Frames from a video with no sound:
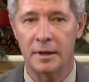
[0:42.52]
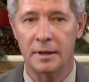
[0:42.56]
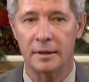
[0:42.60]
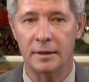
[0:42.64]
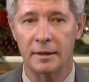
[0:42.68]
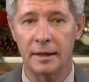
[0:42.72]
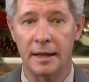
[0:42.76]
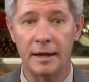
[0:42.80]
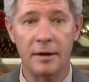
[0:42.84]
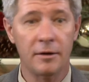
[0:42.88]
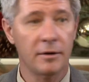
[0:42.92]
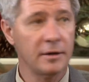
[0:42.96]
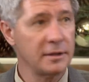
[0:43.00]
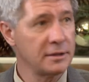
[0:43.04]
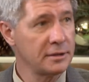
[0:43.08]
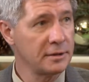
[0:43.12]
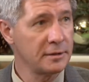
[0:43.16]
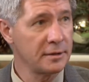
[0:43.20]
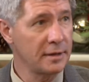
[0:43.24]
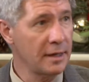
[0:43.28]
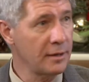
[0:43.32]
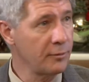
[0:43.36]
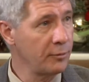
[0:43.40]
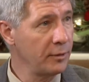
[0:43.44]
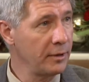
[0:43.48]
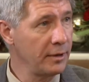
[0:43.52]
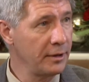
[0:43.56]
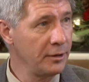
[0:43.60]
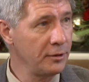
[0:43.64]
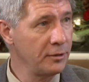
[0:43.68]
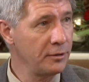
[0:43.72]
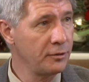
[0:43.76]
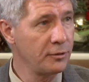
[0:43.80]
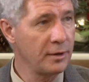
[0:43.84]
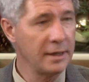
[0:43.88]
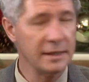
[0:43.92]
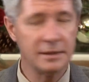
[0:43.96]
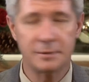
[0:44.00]
layer. It's got really
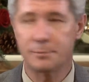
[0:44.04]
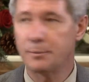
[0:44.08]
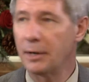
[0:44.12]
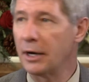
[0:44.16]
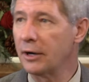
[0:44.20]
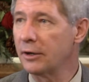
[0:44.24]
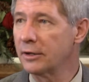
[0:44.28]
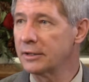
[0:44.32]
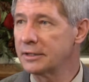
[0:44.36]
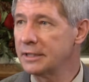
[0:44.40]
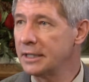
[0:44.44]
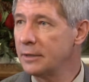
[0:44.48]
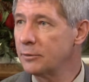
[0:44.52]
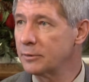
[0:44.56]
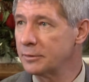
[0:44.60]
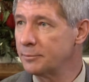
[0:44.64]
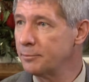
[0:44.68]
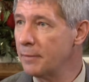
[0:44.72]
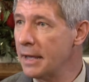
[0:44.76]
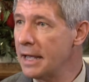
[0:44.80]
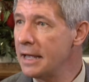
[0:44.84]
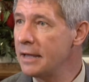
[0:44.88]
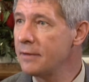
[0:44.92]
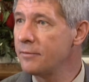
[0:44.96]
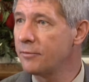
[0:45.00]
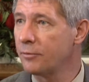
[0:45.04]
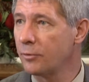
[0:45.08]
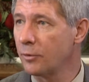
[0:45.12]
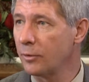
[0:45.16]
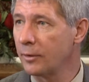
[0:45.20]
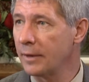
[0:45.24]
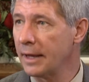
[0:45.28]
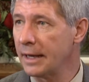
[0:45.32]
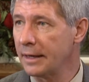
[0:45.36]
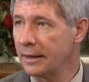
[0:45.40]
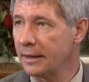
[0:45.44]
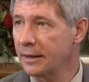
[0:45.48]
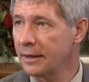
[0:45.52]
good transparency. It was made for
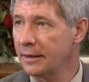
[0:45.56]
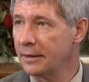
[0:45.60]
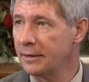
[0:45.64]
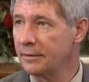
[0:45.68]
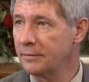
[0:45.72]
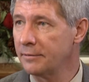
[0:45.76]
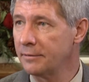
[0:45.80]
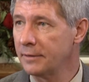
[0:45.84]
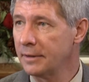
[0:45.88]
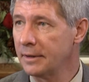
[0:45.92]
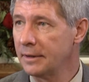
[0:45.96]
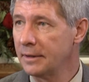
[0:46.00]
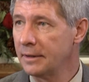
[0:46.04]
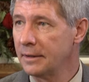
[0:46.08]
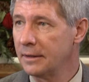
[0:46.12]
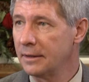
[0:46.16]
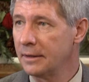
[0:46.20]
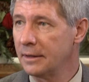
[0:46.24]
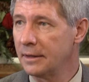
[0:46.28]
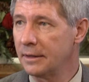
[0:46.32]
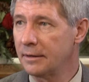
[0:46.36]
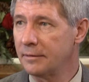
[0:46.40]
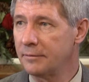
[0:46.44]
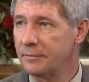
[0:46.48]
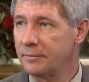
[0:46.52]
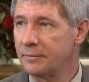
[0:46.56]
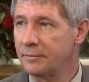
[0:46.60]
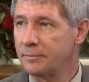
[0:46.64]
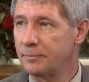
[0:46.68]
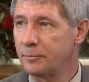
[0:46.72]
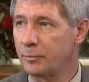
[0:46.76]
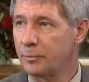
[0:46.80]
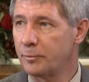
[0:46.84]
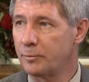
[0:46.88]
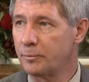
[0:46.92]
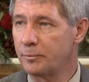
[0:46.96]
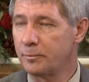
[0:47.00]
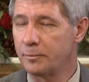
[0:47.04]
that kind of
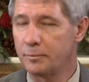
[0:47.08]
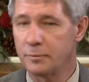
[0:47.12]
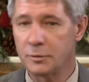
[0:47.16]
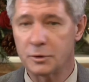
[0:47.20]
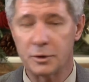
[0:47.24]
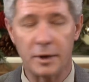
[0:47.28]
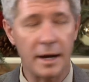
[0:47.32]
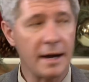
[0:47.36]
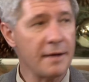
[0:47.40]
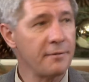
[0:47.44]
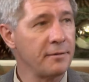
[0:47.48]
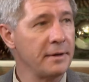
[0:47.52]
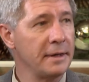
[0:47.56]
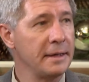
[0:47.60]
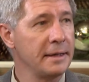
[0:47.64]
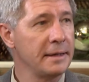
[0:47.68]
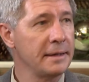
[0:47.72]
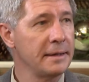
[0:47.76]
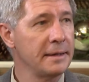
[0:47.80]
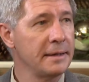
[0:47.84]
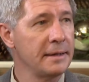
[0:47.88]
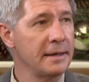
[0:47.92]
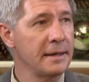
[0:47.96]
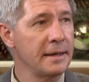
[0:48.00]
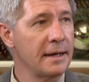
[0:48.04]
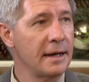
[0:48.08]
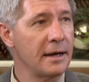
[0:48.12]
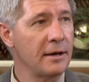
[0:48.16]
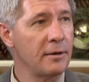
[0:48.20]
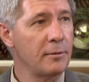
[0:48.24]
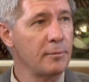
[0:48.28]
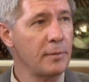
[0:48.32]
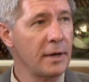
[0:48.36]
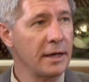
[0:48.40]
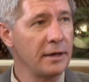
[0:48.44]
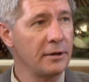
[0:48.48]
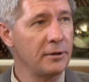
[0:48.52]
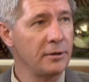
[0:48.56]
traffic. How
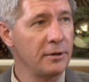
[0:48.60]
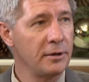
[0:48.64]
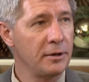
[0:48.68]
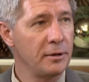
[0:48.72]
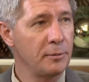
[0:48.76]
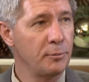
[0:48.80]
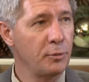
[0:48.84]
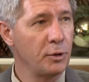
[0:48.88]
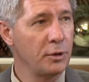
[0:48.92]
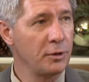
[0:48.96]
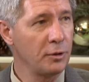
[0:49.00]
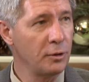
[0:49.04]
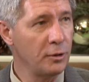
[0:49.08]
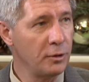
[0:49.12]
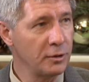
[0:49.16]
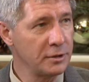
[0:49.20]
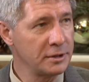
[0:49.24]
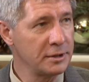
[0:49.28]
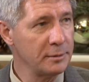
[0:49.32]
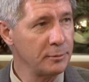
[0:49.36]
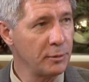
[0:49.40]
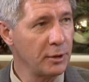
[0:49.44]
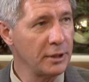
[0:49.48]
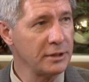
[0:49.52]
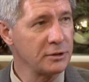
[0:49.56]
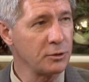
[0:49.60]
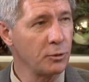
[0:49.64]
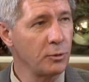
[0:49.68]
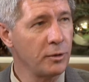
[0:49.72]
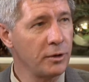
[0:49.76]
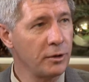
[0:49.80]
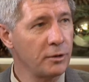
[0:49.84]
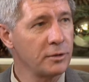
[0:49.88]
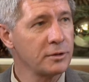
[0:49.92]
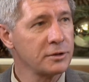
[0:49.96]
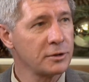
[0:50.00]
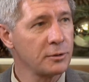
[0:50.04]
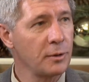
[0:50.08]
am I going to put the hooks in place, or what
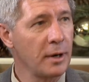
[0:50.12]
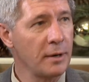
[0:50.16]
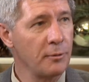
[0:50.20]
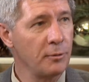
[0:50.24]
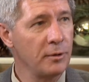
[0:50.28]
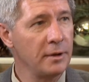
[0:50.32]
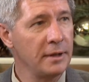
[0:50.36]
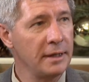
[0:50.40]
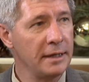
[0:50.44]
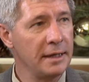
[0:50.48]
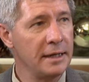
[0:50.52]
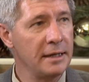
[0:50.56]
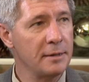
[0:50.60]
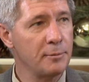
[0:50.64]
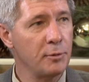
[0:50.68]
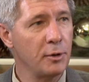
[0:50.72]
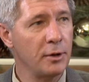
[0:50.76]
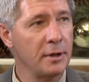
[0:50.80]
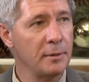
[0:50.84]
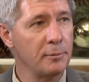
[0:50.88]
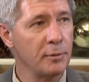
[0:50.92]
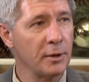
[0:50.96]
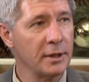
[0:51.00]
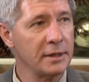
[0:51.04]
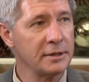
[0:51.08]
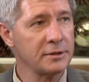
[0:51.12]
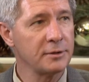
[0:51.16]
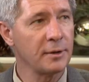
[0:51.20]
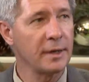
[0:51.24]
hooks do I really need to put in place